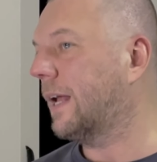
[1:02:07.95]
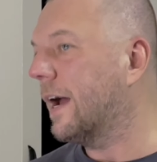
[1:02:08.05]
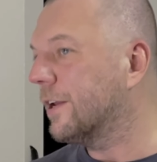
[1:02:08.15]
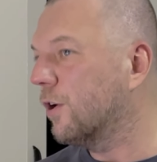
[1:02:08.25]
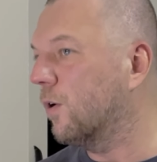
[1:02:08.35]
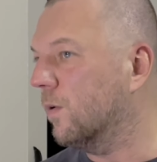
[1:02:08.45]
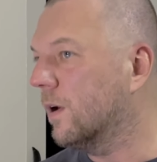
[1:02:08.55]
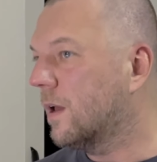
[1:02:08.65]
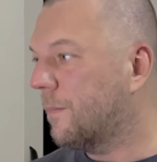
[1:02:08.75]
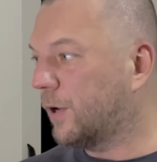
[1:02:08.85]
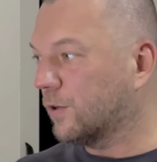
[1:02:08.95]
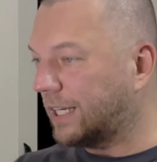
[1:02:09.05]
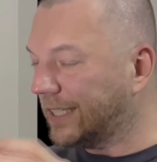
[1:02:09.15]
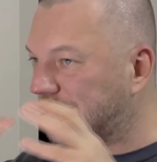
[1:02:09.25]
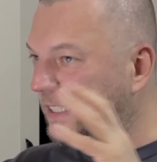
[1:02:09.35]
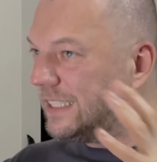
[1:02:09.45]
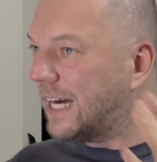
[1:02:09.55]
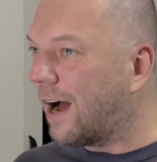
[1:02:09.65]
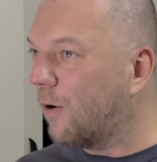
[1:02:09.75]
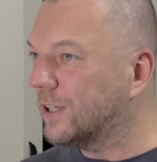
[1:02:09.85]
I know because I see
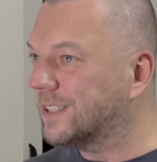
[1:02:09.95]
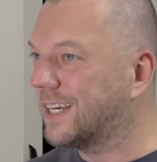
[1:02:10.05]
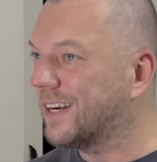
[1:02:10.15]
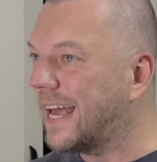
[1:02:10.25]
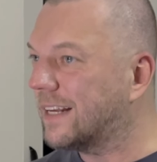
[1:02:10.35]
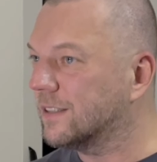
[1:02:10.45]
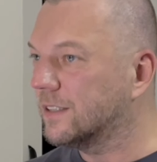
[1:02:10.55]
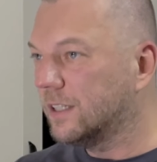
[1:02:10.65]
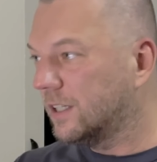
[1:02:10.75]
how it is connected